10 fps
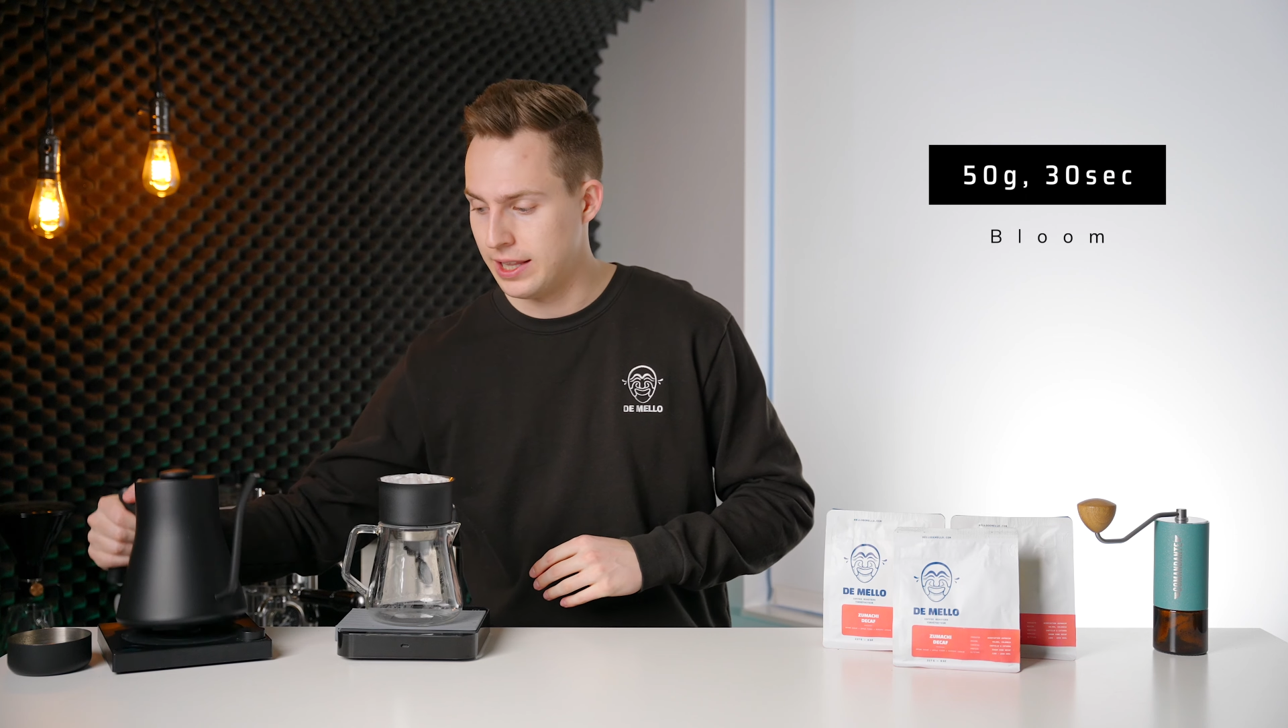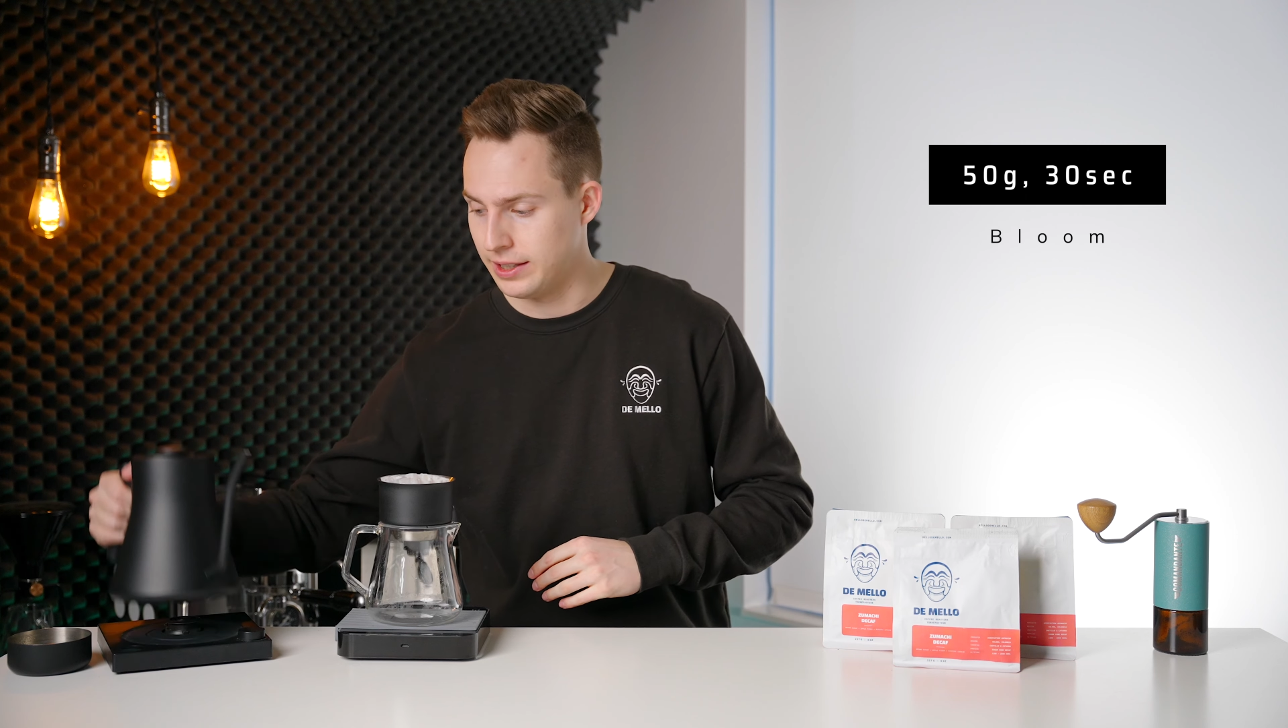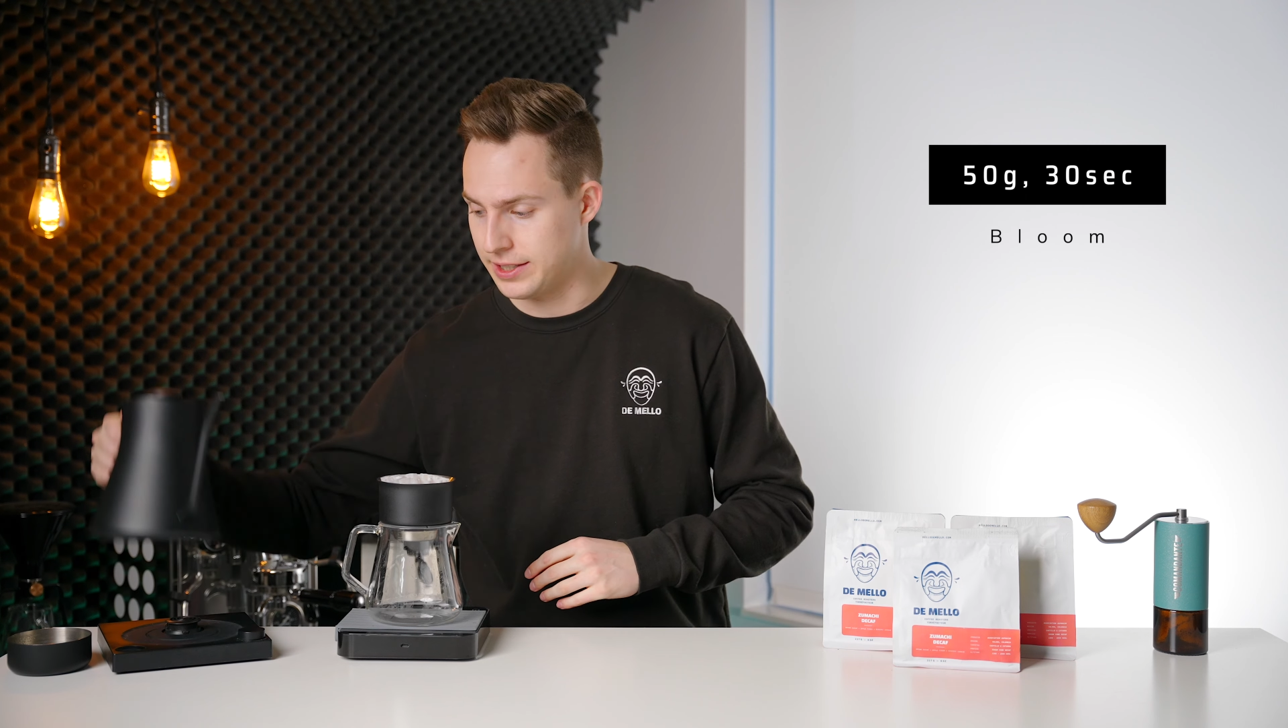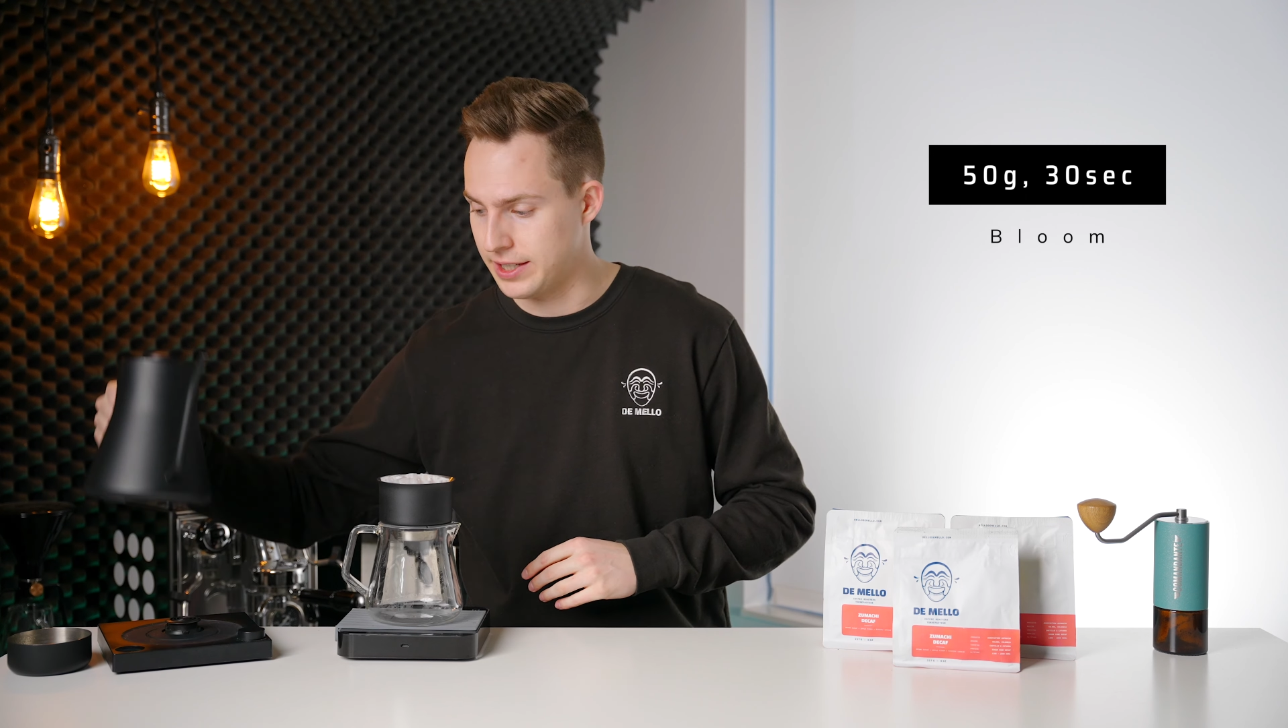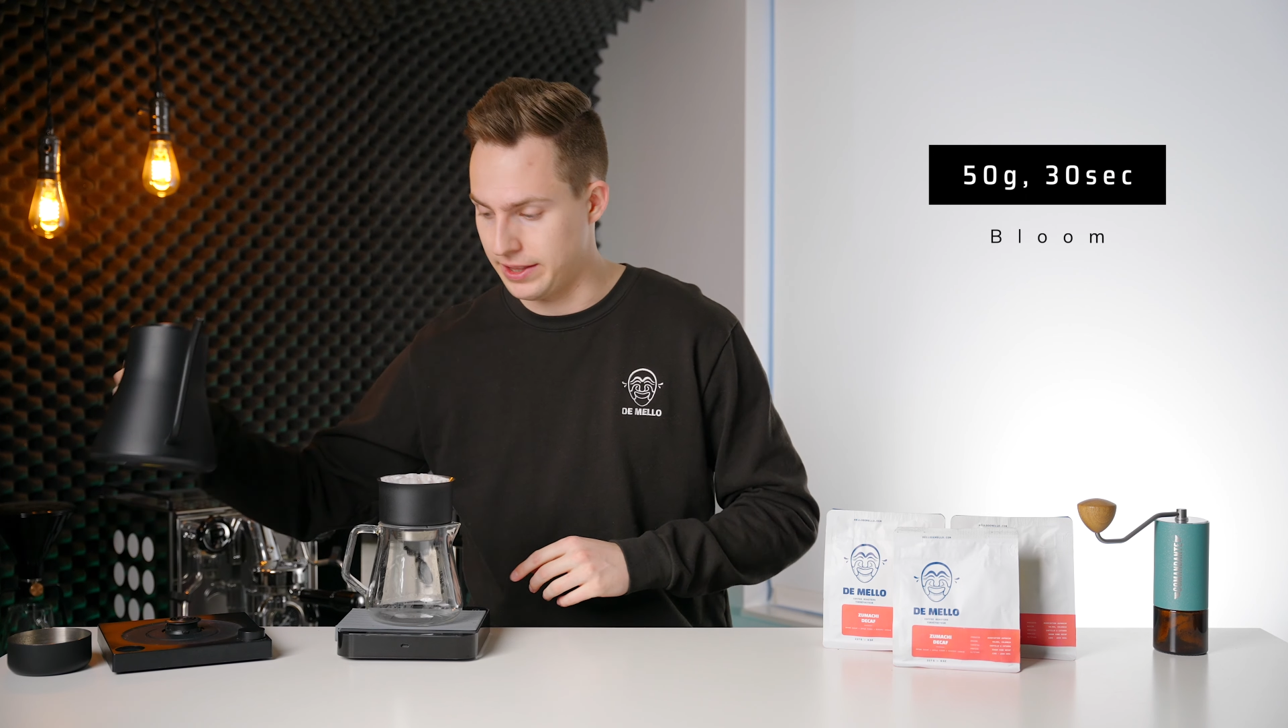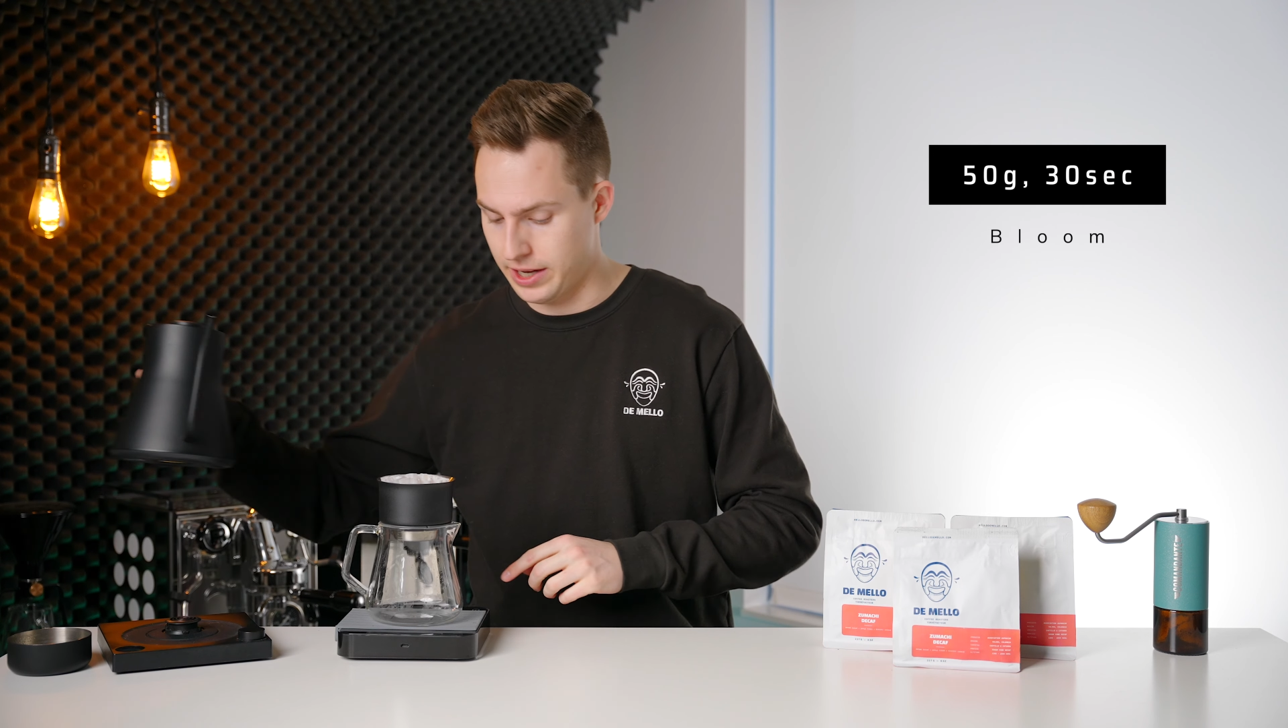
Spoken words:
let's get